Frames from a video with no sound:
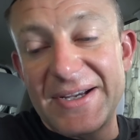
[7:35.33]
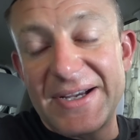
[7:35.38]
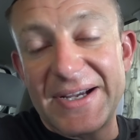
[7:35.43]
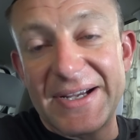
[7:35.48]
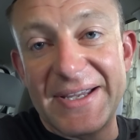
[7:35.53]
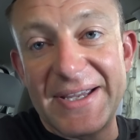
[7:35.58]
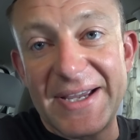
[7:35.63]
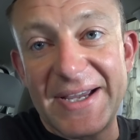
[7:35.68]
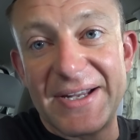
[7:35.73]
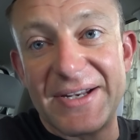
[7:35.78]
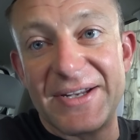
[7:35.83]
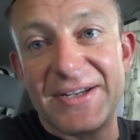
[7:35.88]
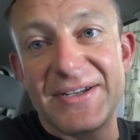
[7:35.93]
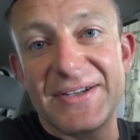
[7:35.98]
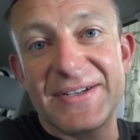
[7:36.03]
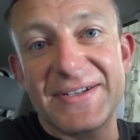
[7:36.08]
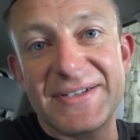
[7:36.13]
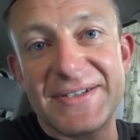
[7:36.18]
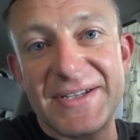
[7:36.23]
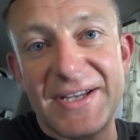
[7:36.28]
Again,
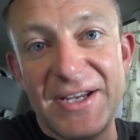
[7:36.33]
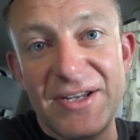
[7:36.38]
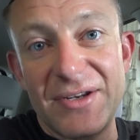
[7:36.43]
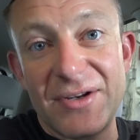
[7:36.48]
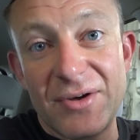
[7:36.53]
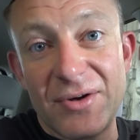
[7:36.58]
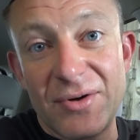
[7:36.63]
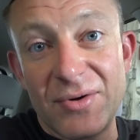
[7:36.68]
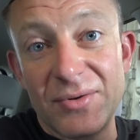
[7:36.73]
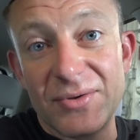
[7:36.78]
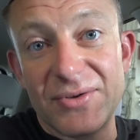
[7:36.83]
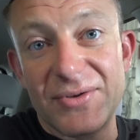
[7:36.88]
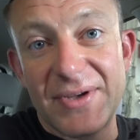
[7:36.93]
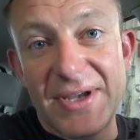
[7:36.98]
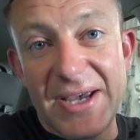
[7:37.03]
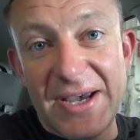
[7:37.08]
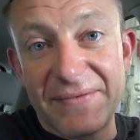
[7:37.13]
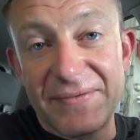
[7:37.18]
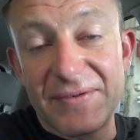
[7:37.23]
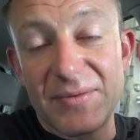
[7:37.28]
say no to
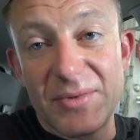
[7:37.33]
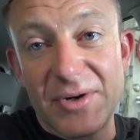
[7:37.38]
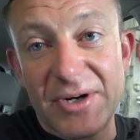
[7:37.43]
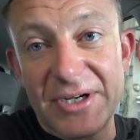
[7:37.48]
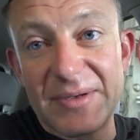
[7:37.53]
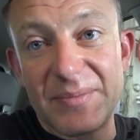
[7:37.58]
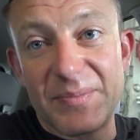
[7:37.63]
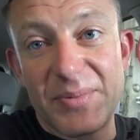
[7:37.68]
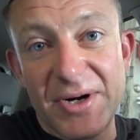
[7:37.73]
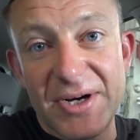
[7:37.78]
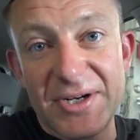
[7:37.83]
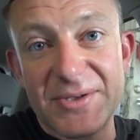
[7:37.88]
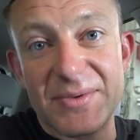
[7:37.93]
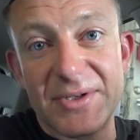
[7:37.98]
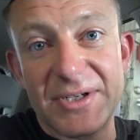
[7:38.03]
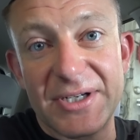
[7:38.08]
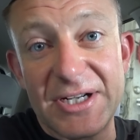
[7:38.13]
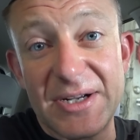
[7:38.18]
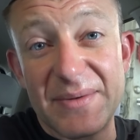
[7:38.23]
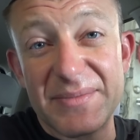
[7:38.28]
aftermarket parts
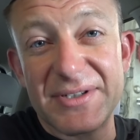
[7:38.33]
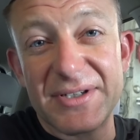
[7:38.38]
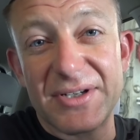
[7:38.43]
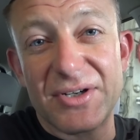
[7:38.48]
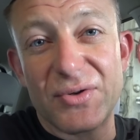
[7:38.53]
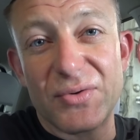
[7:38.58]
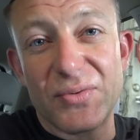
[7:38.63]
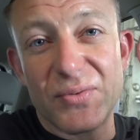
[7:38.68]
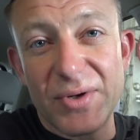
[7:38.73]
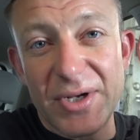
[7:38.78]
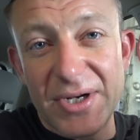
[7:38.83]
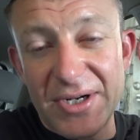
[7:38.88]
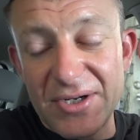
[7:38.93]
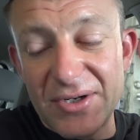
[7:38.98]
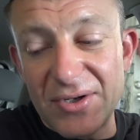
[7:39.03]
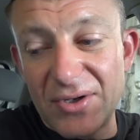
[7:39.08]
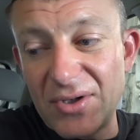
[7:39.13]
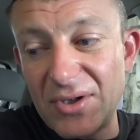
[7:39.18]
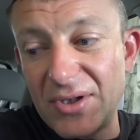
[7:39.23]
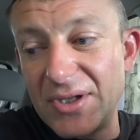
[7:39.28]
when it comes to
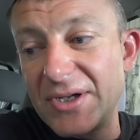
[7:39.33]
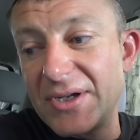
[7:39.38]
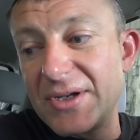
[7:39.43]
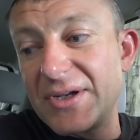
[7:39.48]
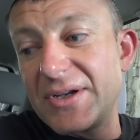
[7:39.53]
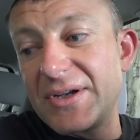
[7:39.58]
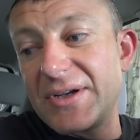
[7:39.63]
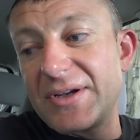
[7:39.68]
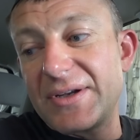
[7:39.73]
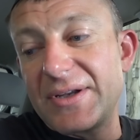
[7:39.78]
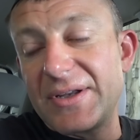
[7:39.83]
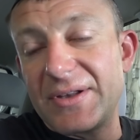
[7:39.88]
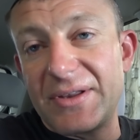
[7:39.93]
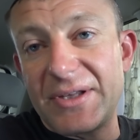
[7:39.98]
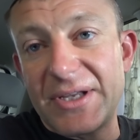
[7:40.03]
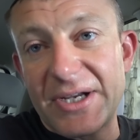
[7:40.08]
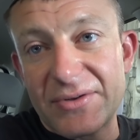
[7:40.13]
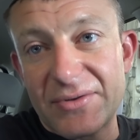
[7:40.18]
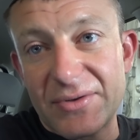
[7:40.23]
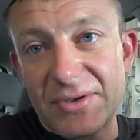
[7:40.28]
critical
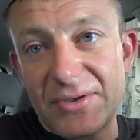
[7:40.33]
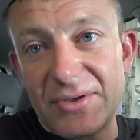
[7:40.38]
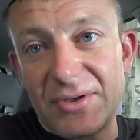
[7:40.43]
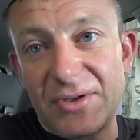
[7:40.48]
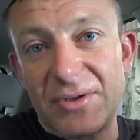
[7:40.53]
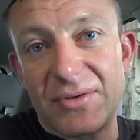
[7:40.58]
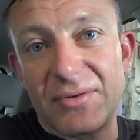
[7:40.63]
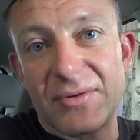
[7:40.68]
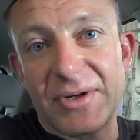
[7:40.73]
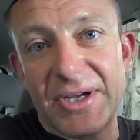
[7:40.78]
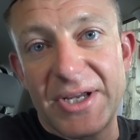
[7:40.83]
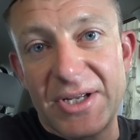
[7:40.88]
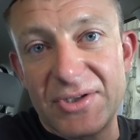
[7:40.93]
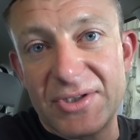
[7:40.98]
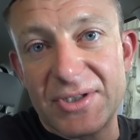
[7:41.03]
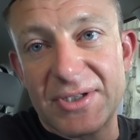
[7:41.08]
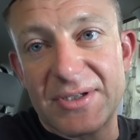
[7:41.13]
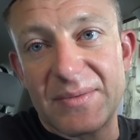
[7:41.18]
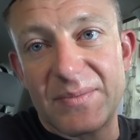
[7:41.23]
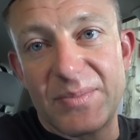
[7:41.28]
electrical or
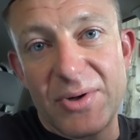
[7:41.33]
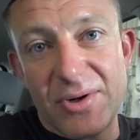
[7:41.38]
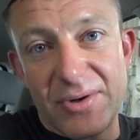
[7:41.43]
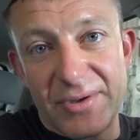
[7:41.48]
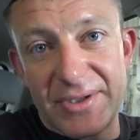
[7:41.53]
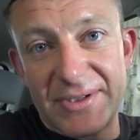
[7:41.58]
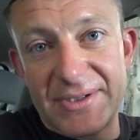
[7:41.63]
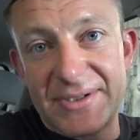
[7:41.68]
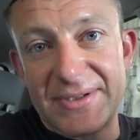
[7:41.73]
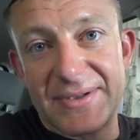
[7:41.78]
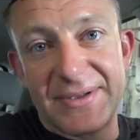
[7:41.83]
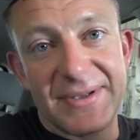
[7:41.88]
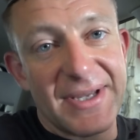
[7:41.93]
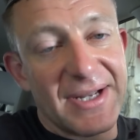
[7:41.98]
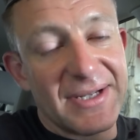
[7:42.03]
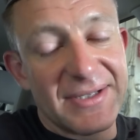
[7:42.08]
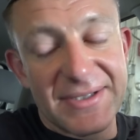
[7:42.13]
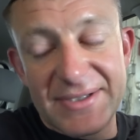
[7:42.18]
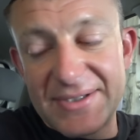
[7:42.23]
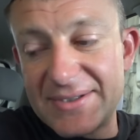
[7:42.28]
engine components.
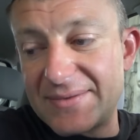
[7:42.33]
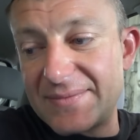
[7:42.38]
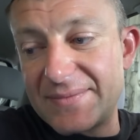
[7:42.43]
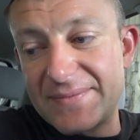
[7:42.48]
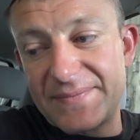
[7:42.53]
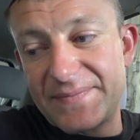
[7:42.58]
That's,